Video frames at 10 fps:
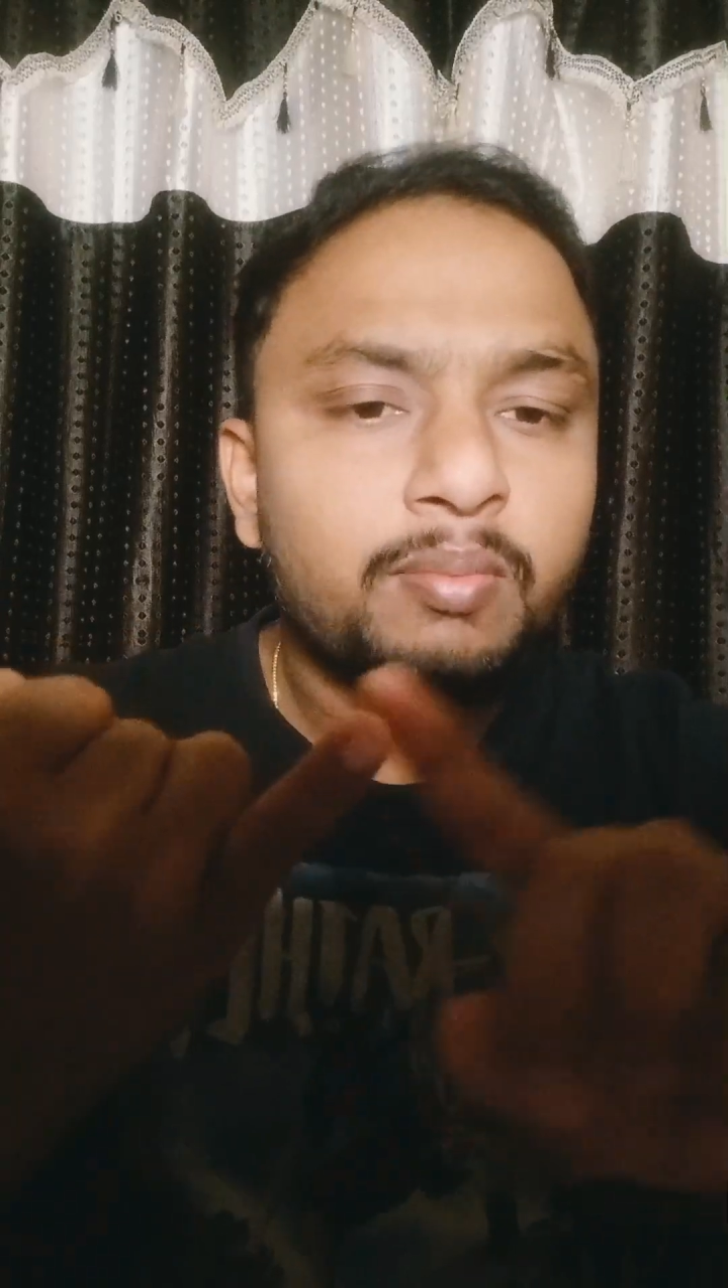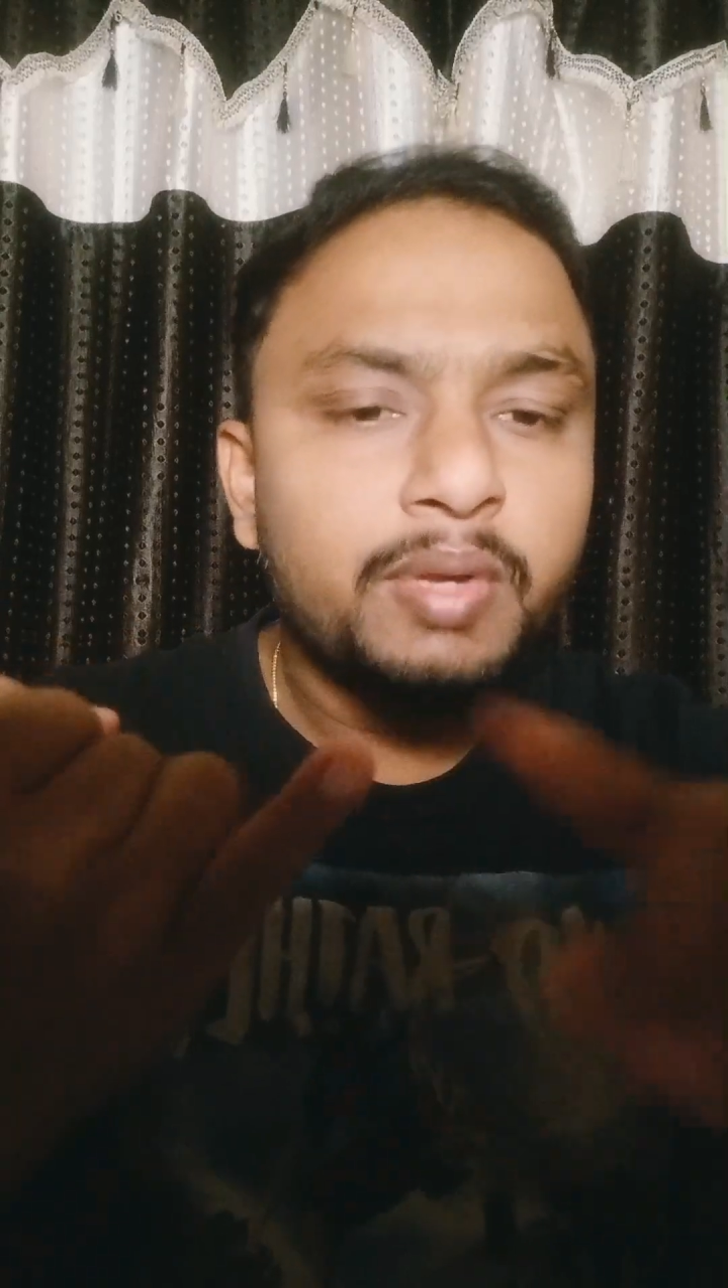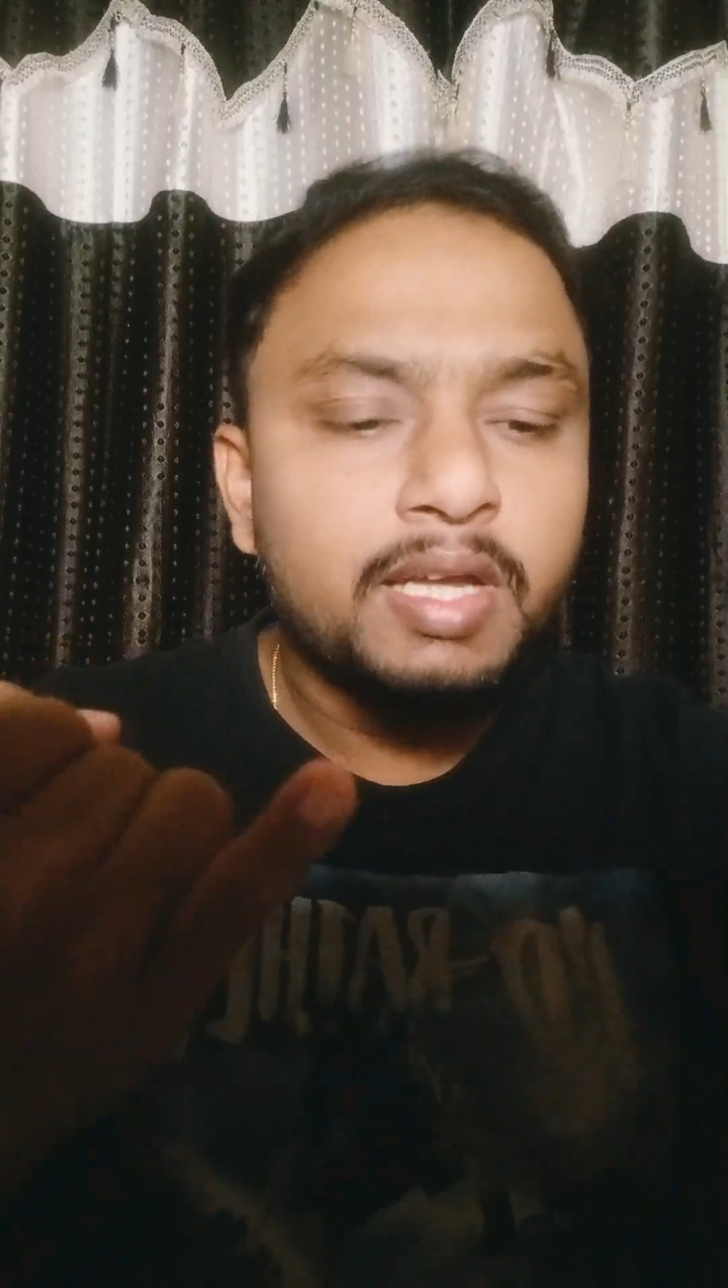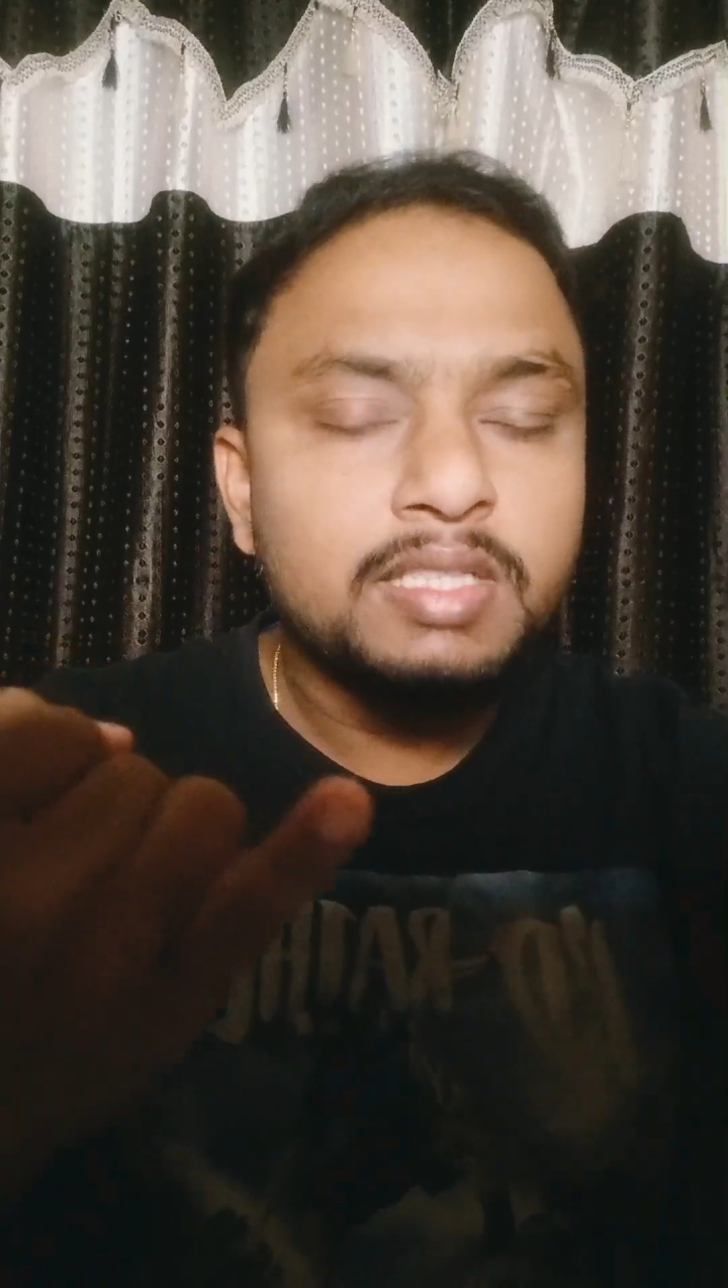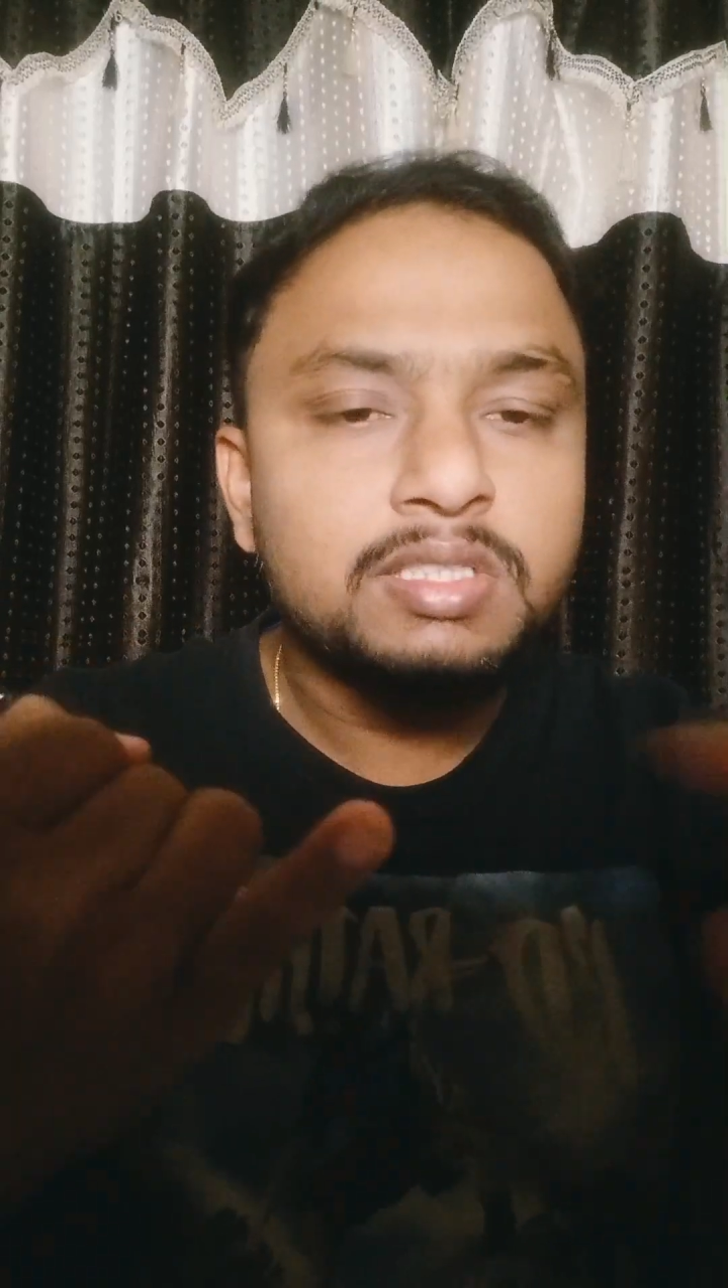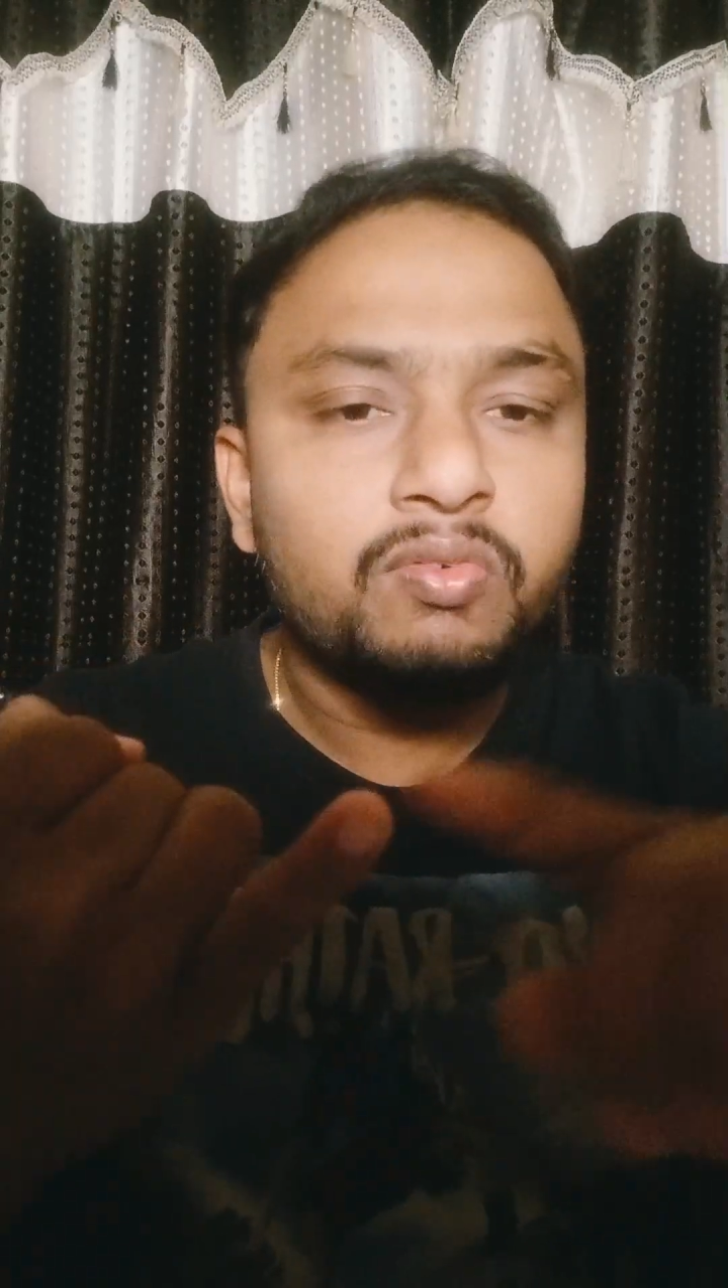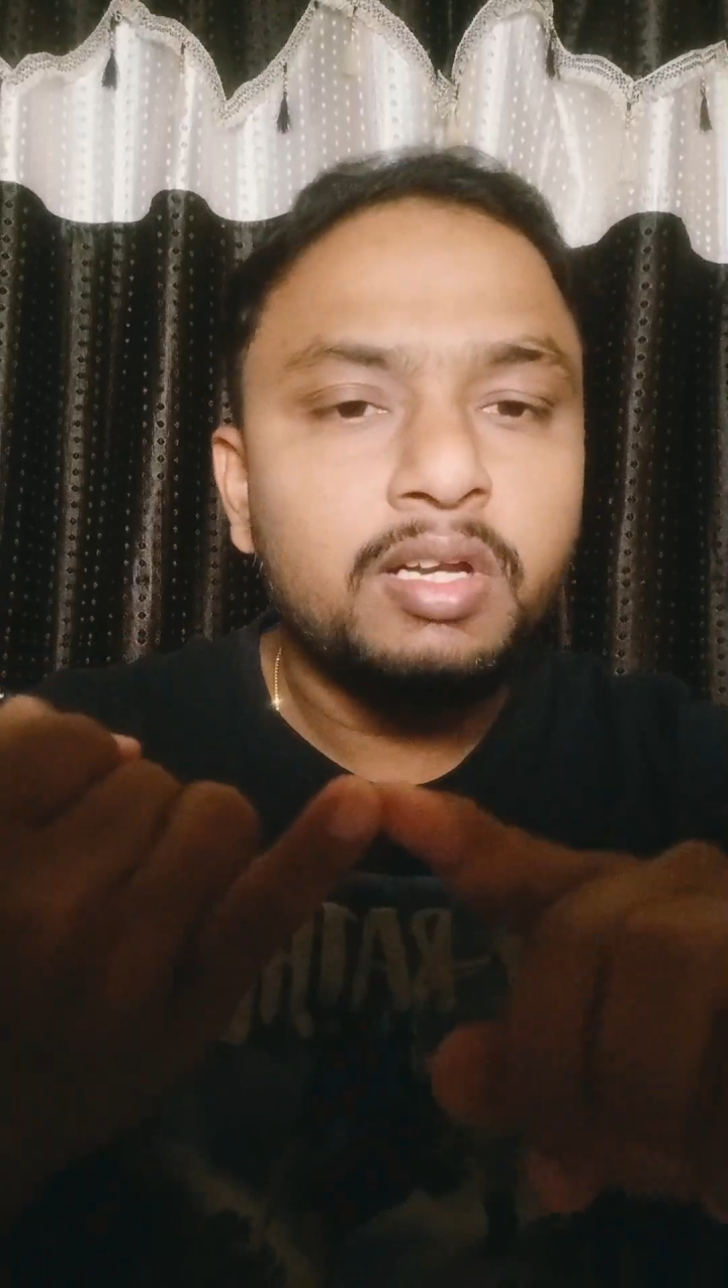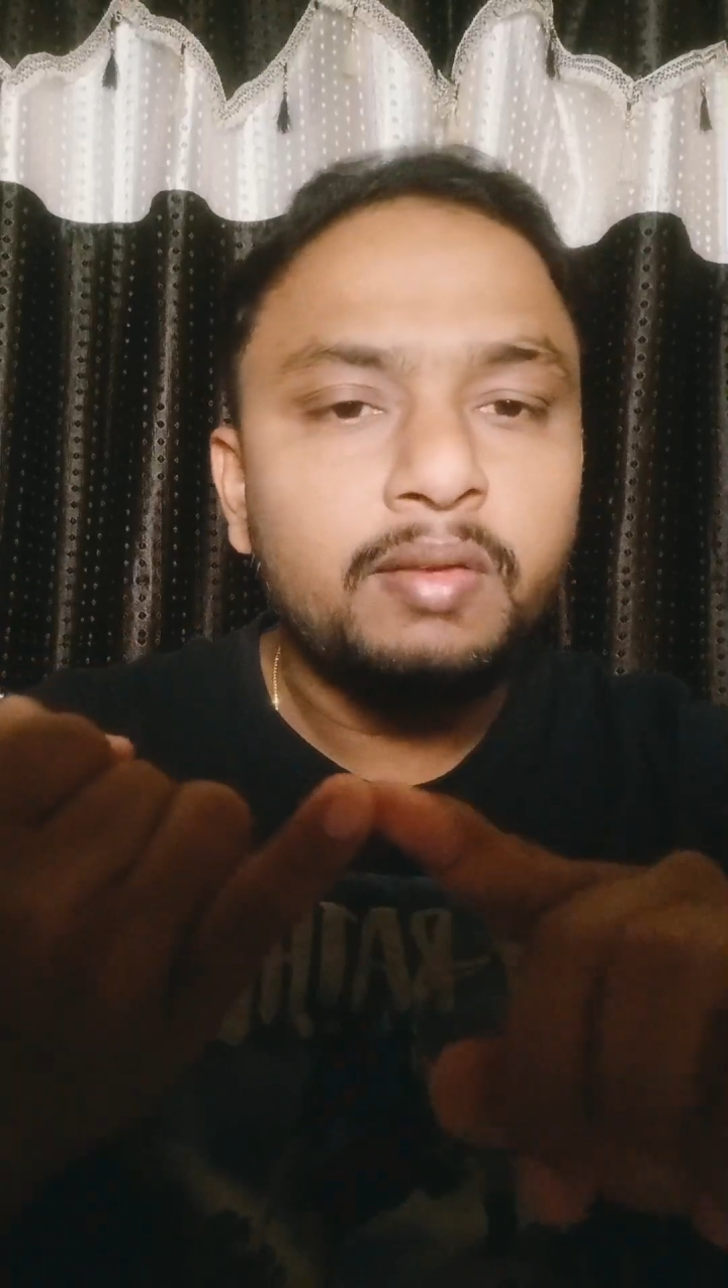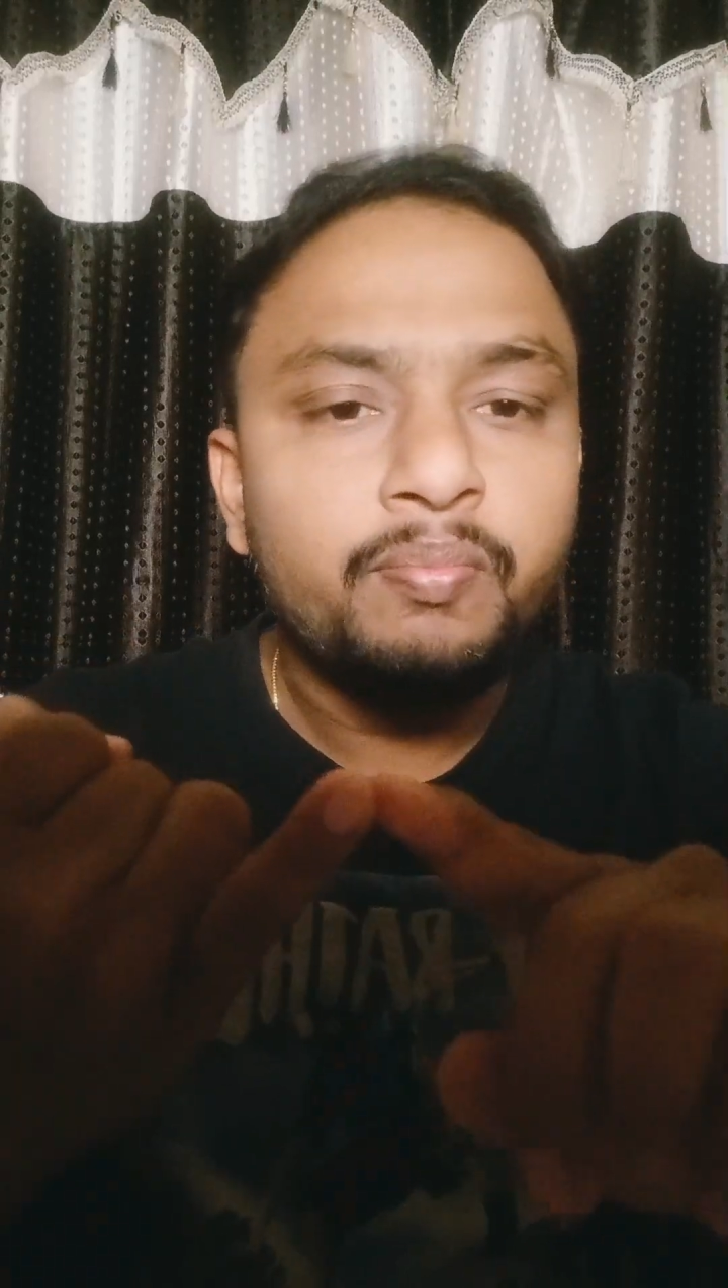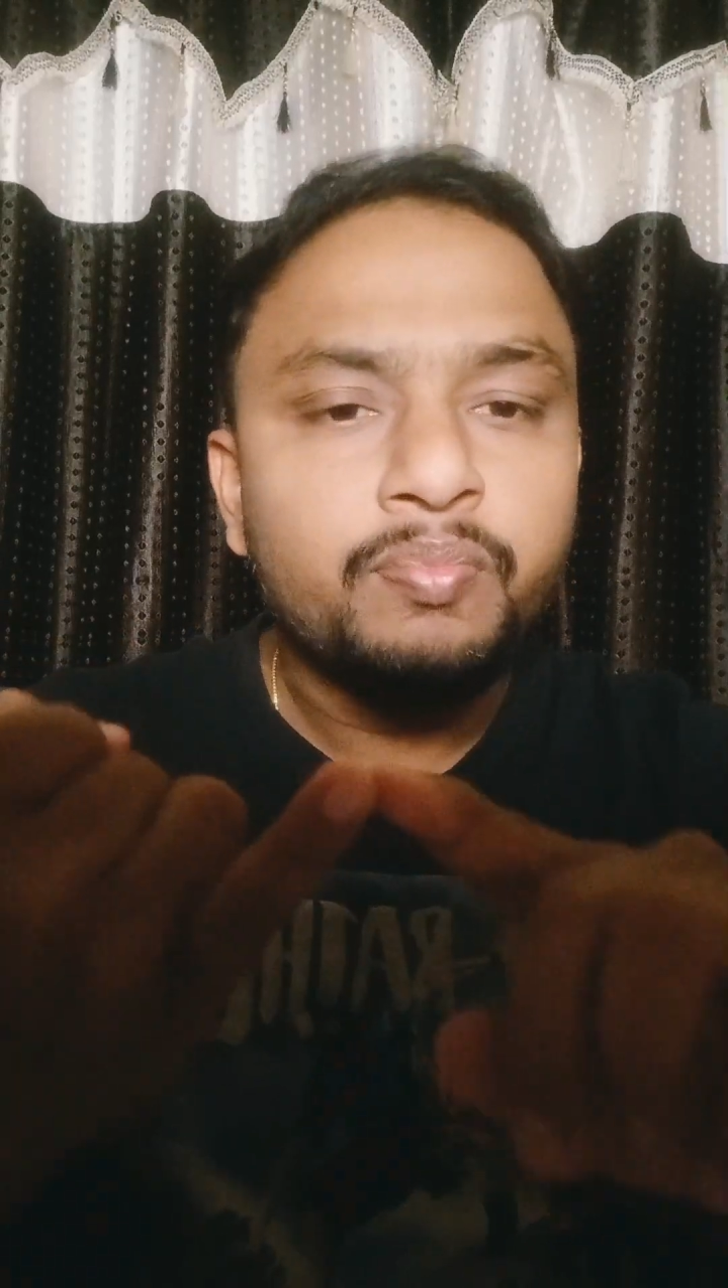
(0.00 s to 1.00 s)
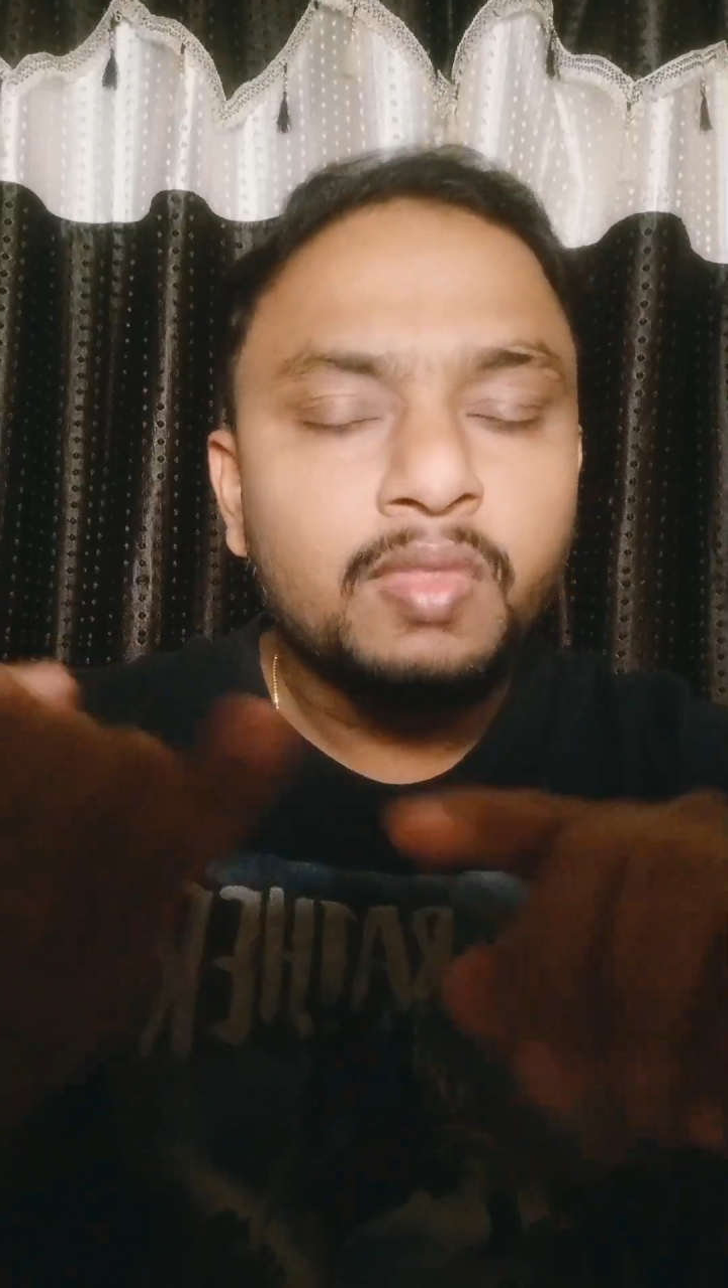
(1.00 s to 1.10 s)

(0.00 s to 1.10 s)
biggest one,